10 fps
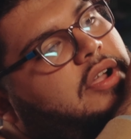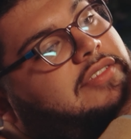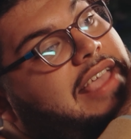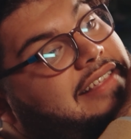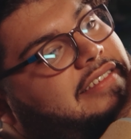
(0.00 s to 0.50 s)

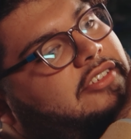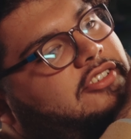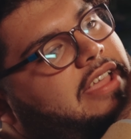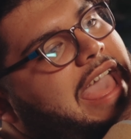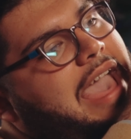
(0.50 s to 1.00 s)
protests and
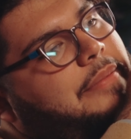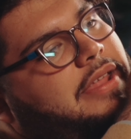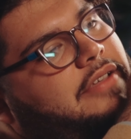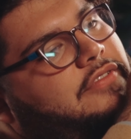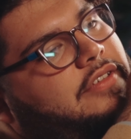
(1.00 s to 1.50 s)
shit
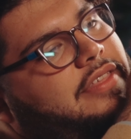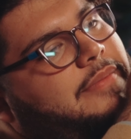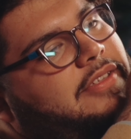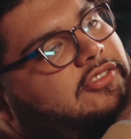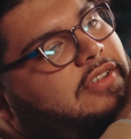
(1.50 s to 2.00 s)
happening for the
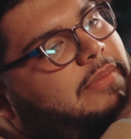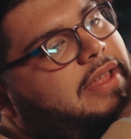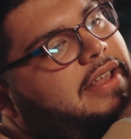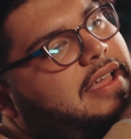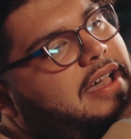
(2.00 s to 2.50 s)

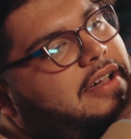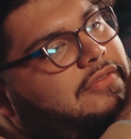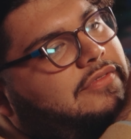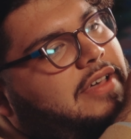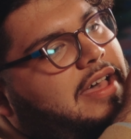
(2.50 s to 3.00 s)
mistreatment
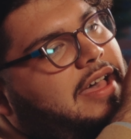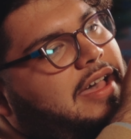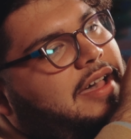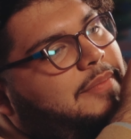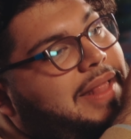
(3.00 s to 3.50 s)

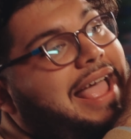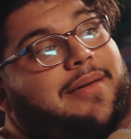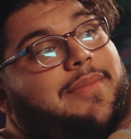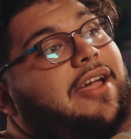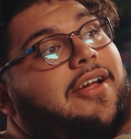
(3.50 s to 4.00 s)
of
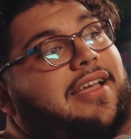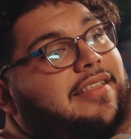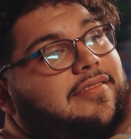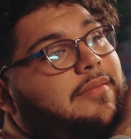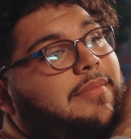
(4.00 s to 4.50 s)
black
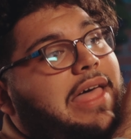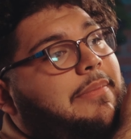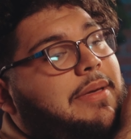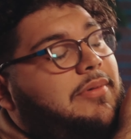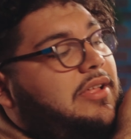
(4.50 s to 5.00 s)
Americans and
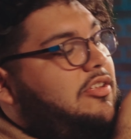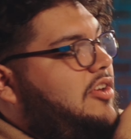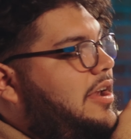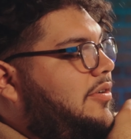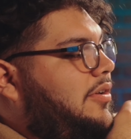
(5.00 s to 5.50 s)
black people in
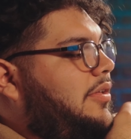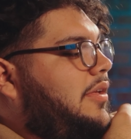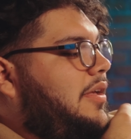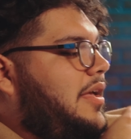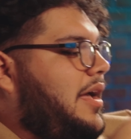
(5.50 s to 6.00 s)

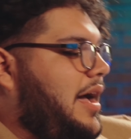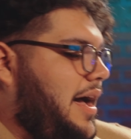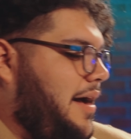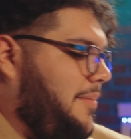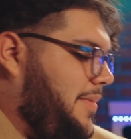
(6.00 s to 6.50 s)
general
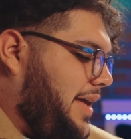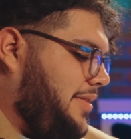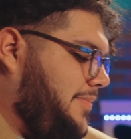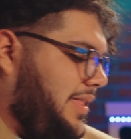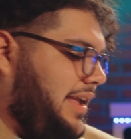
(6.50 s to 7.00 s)
by
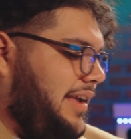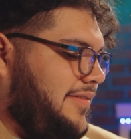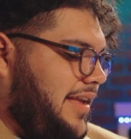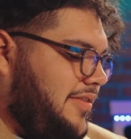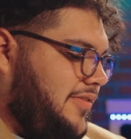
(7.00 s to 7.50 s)
the
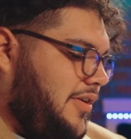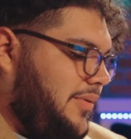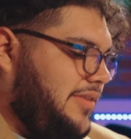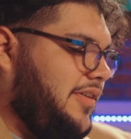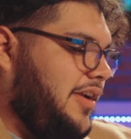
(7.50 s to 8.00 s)
police. And so
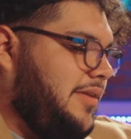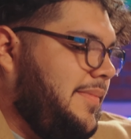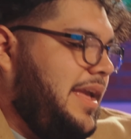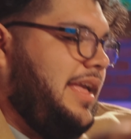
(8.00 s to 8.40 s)
we started